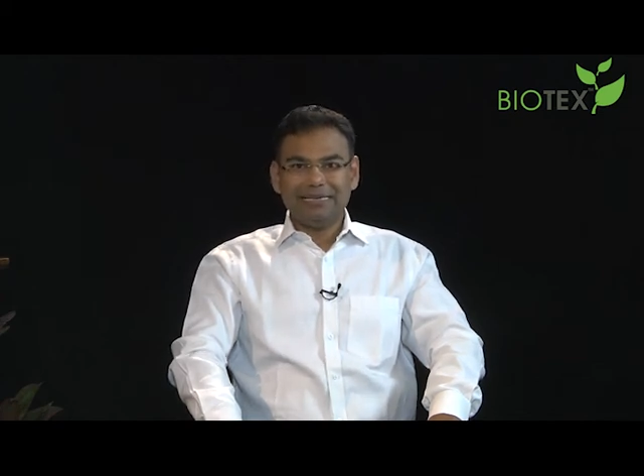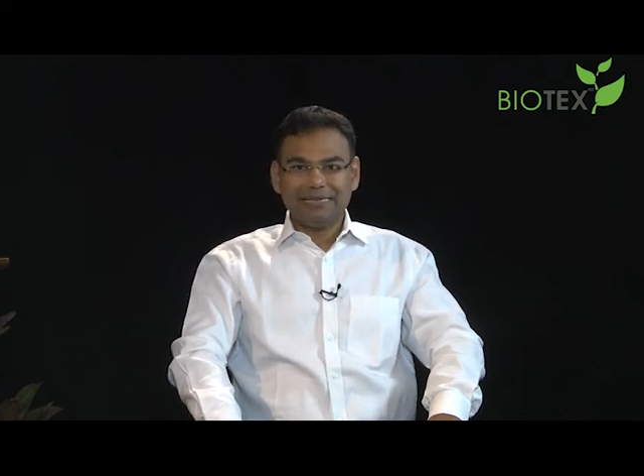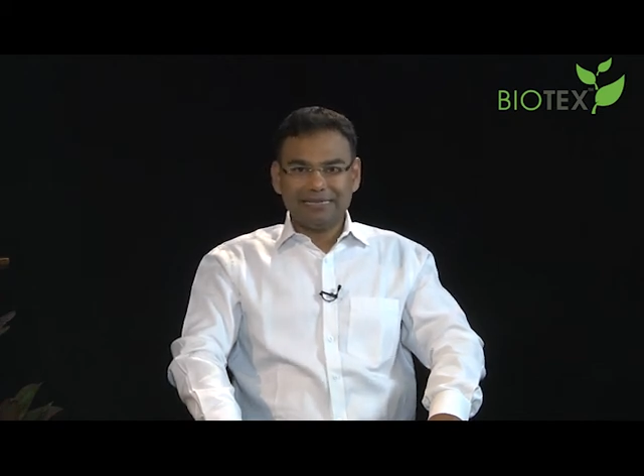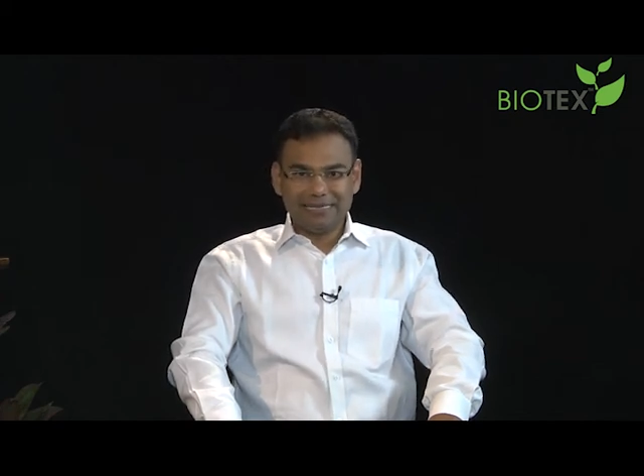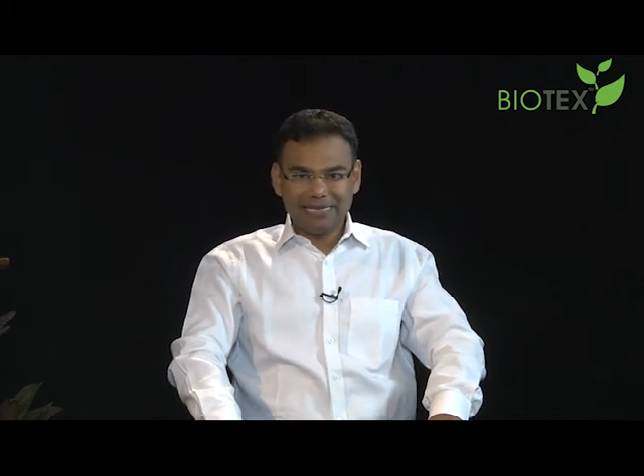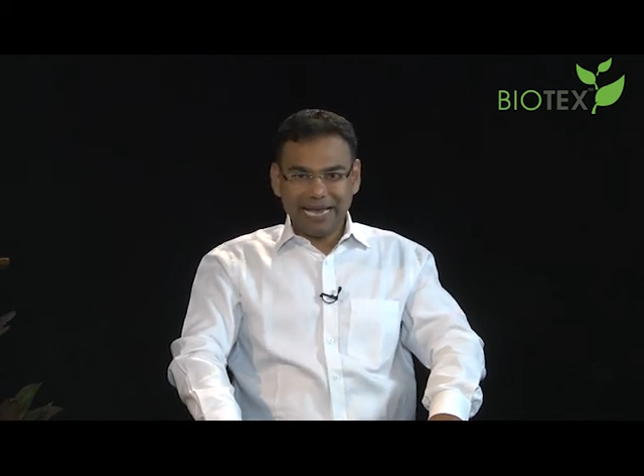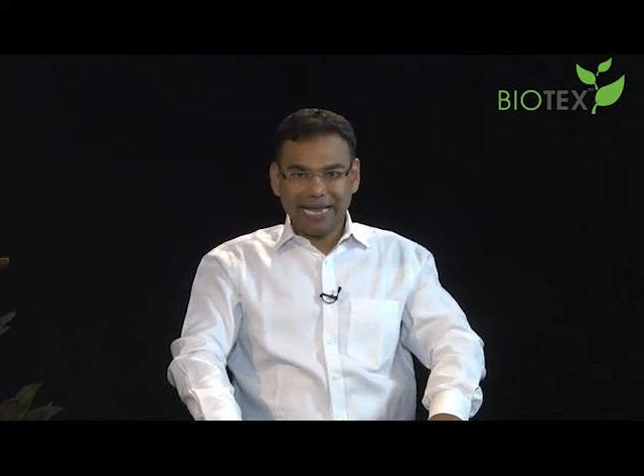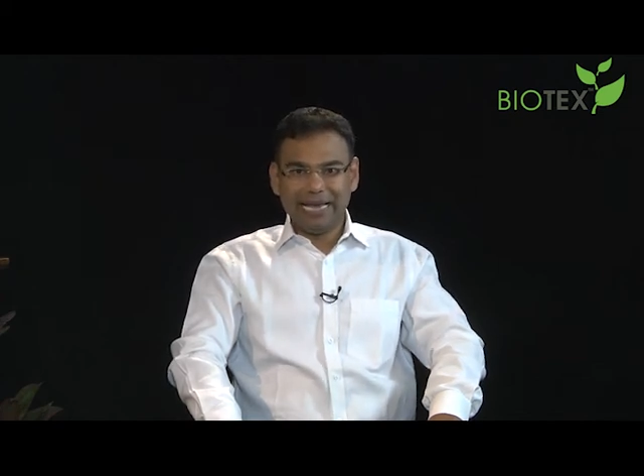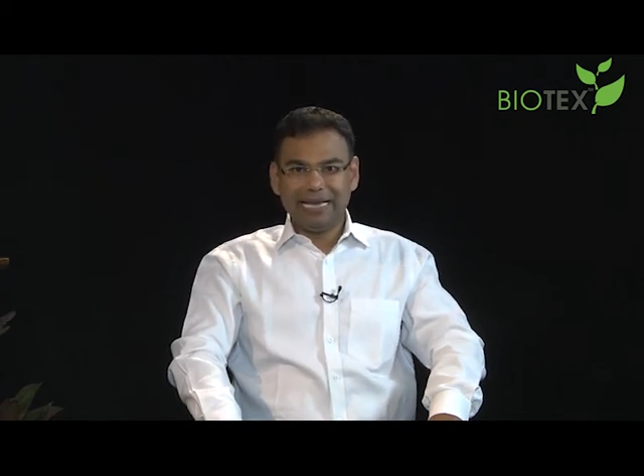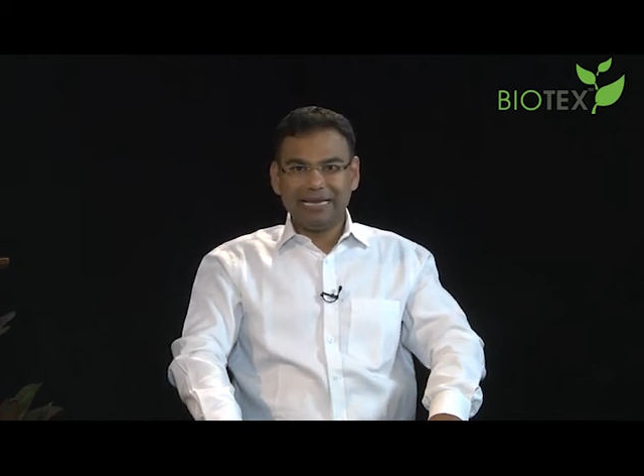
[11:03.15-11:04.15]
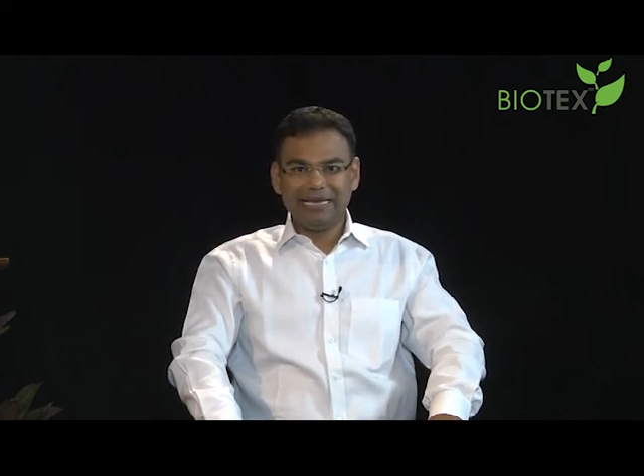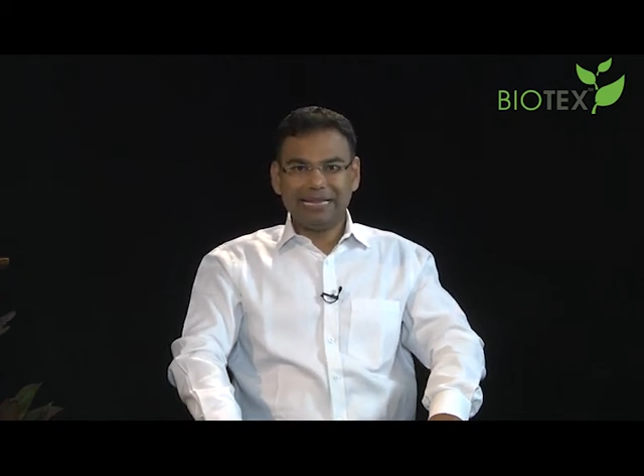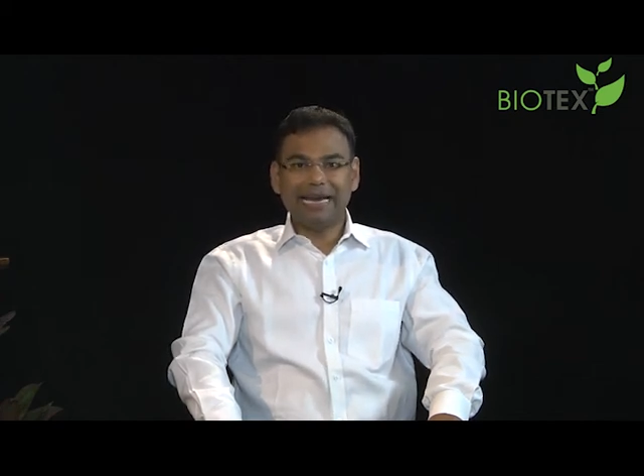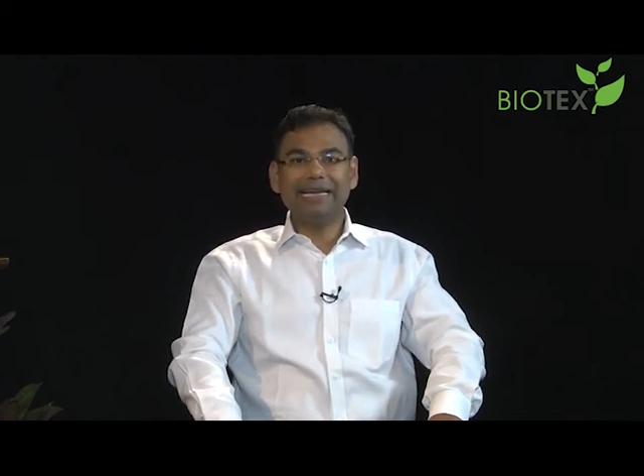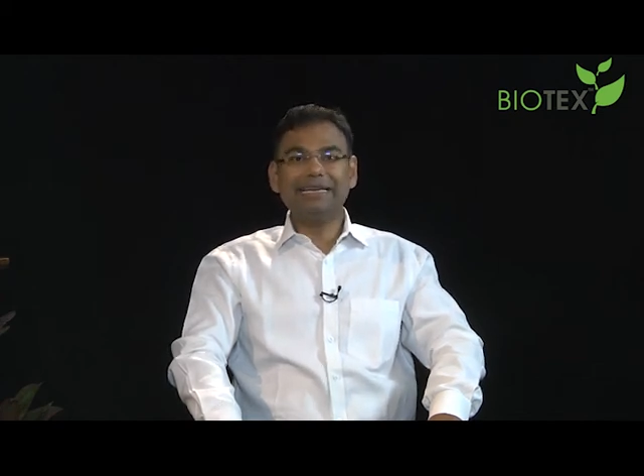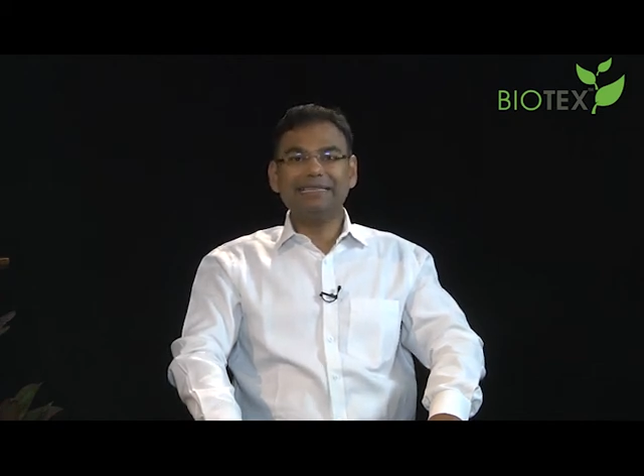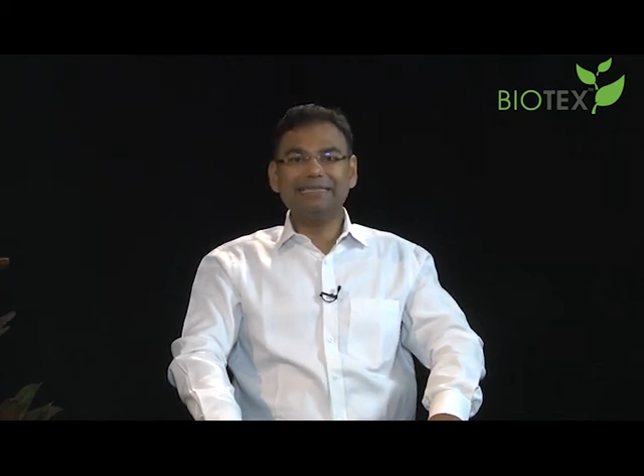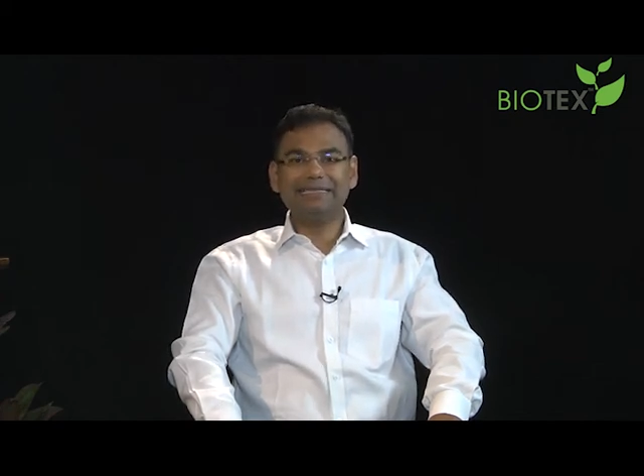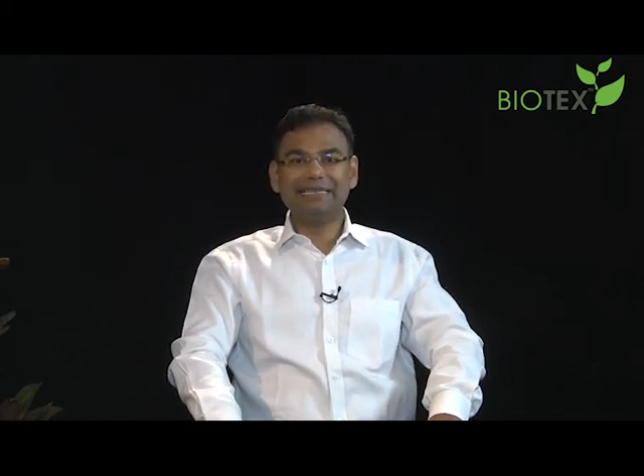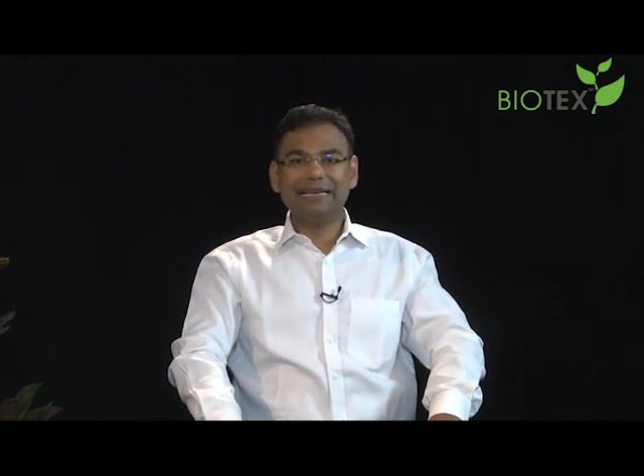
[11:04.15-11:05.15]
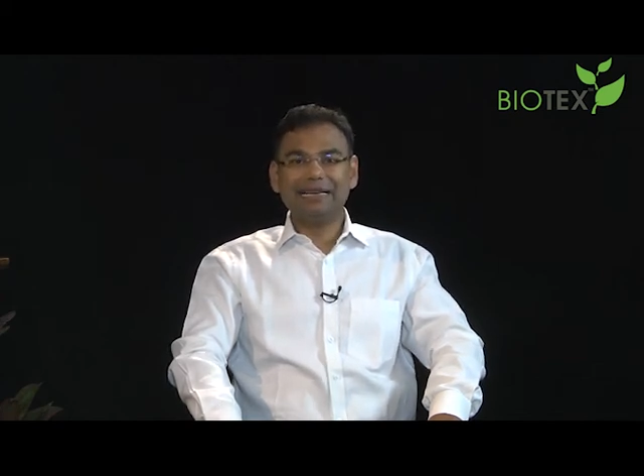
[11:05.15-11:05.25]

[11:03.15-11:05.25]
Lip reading: saying that it is